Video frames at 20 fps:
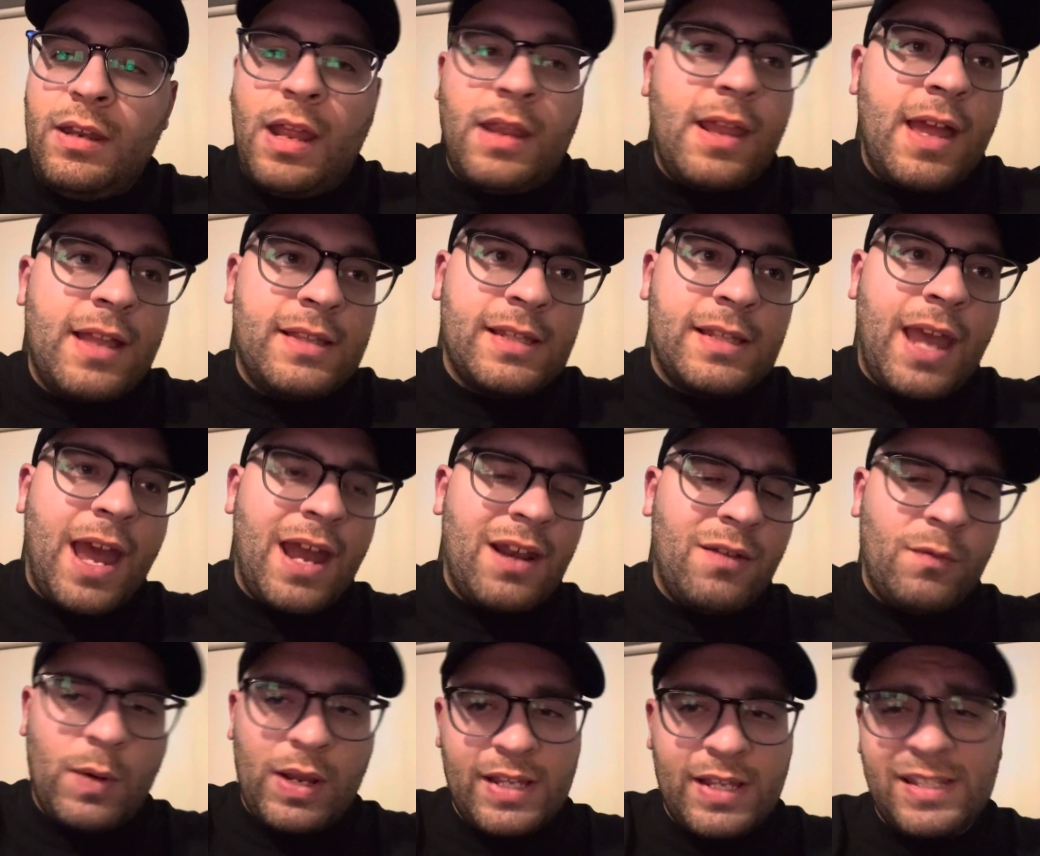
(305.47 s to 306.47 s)
And that's kind of
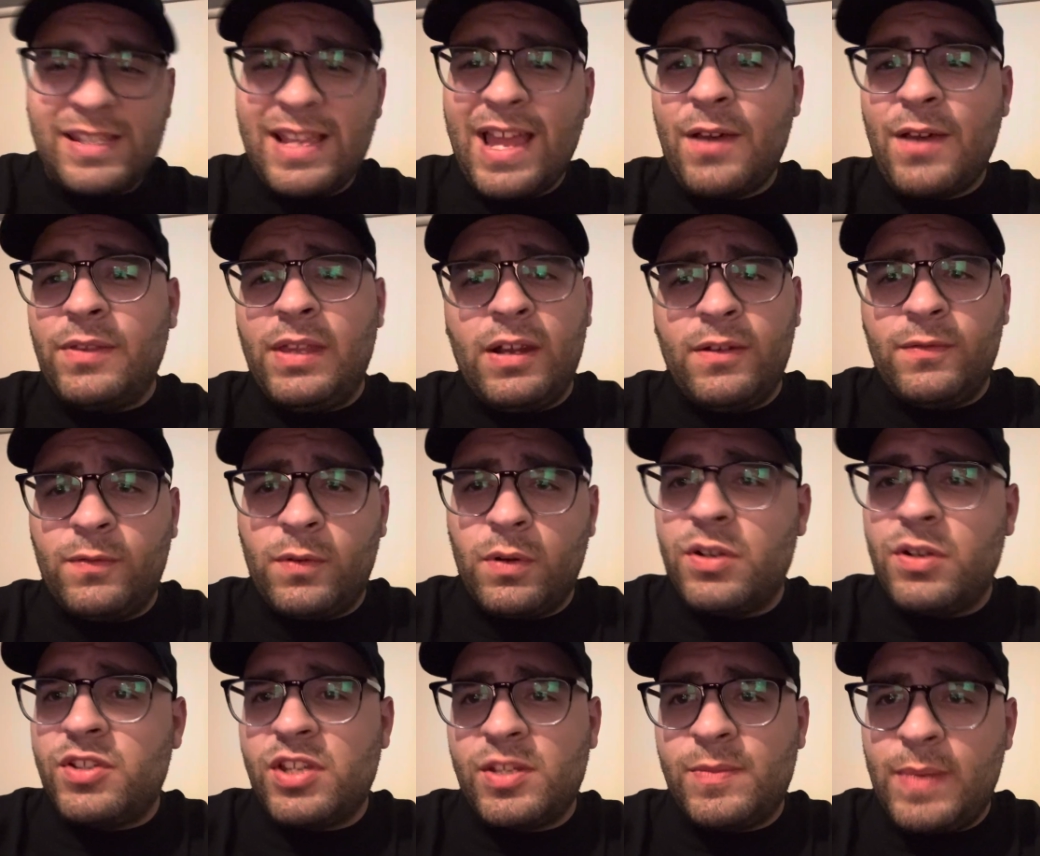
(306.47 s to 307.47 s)
what he's now there for,
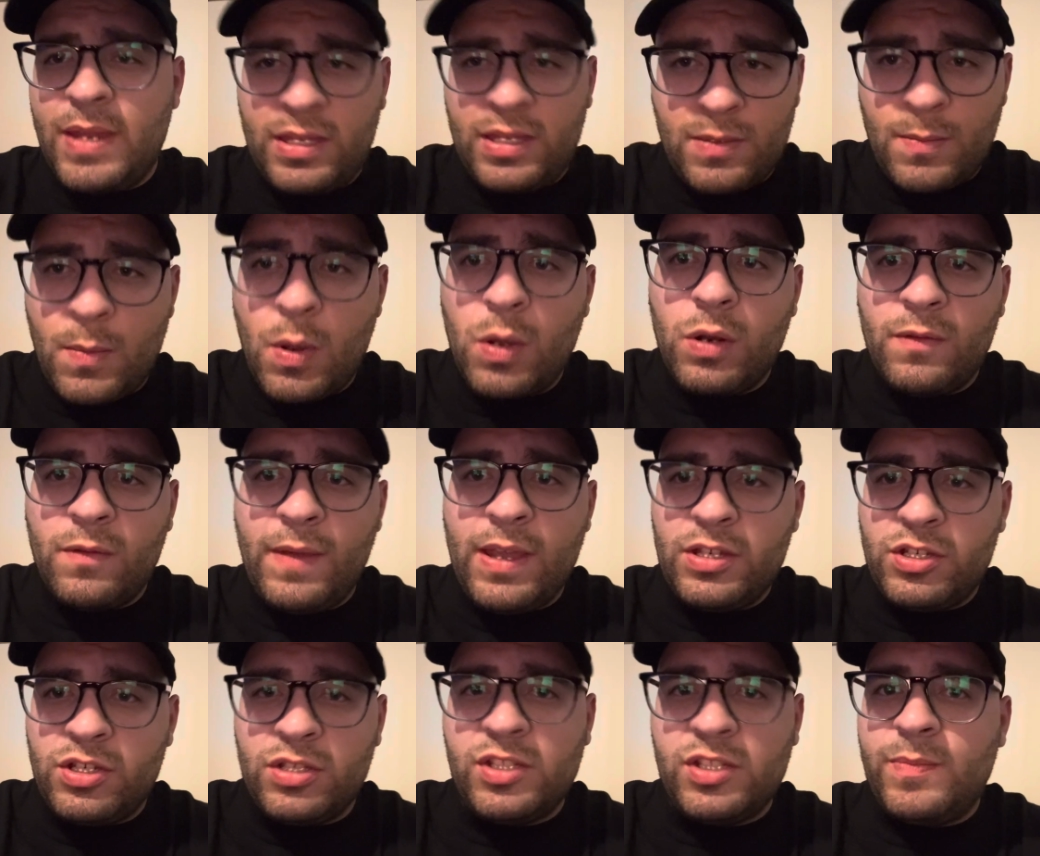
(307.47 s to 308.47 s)
is just being the
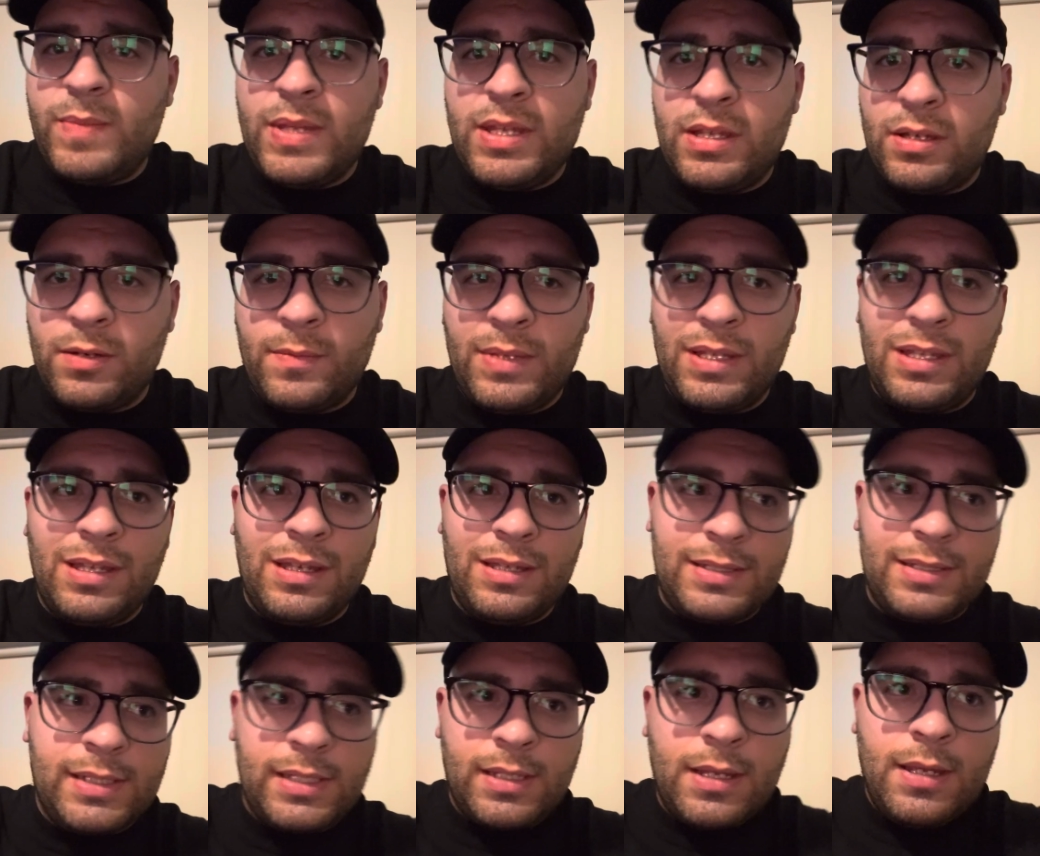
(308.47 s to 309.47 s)
motivation speaker,
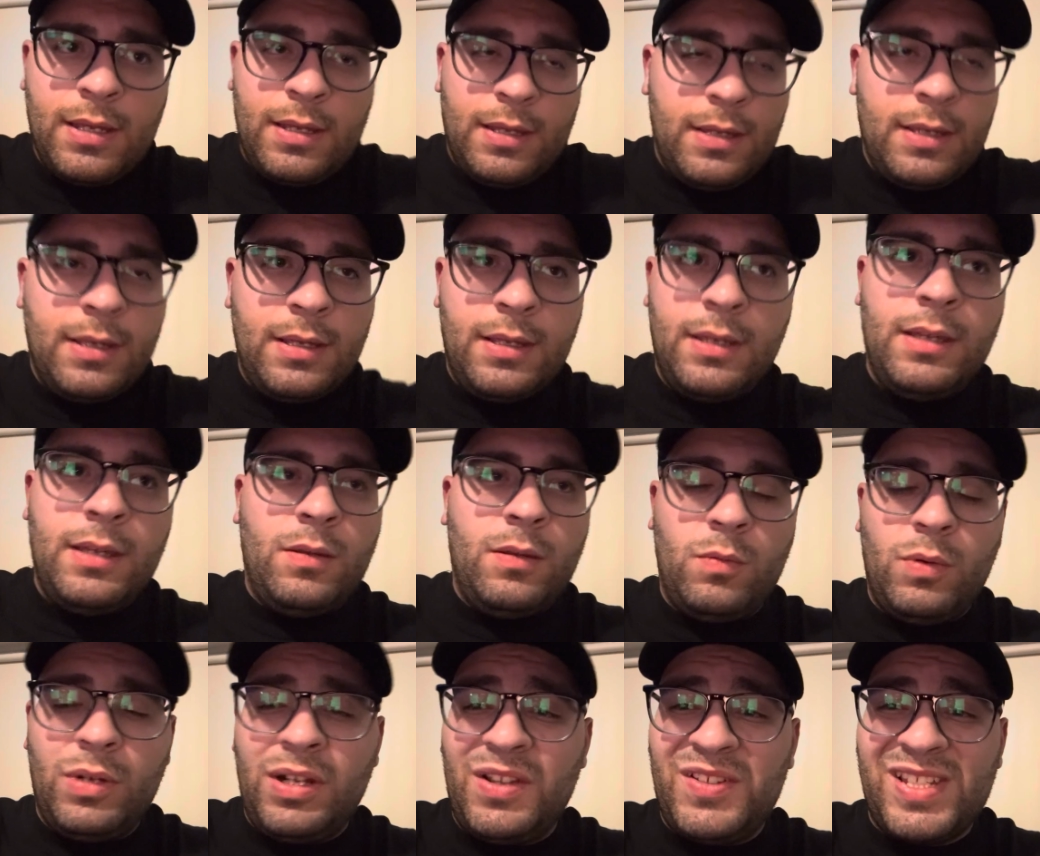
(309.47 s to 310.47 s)
because
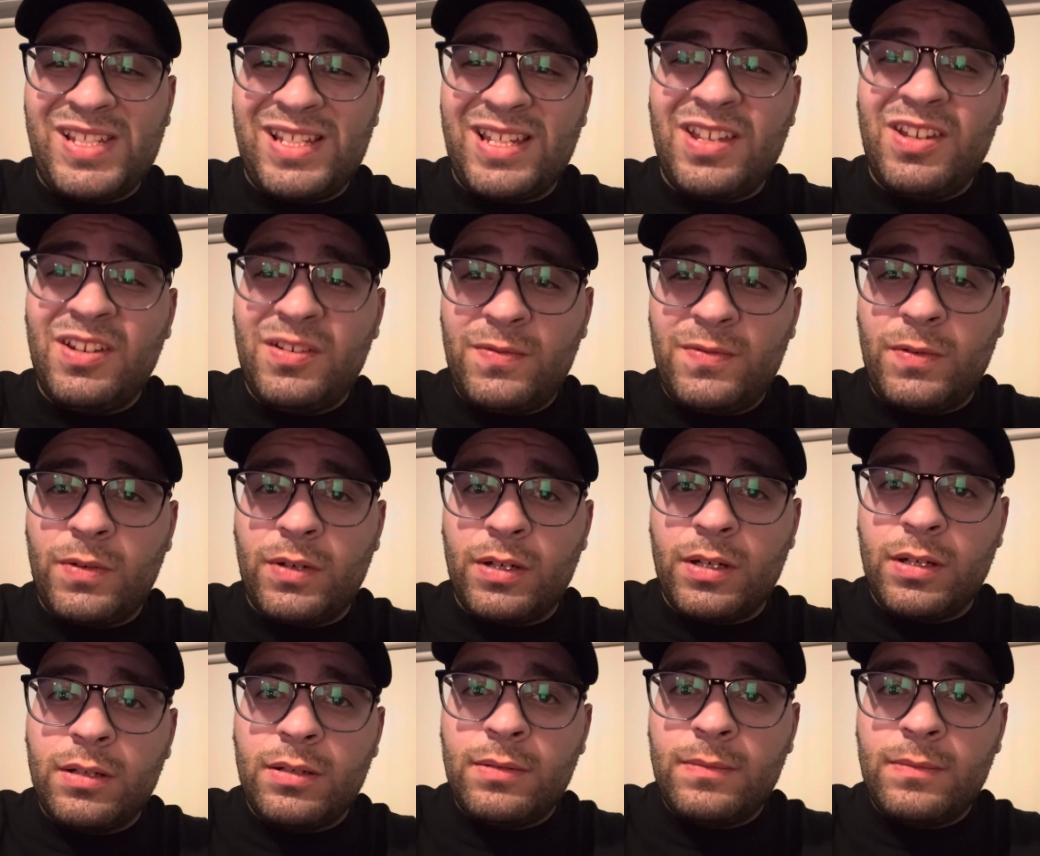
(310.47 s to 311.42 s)
what else is he good for?